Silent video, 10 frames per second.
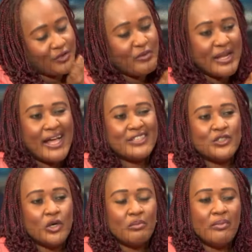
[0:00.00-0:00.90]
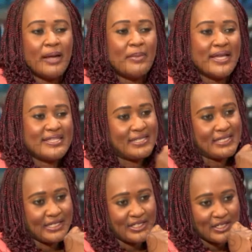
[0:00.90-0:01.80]
you've been had done by by
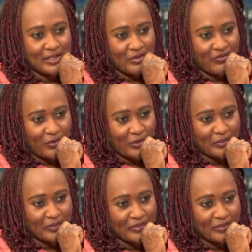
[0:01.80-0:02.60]
estate agents before. Uh,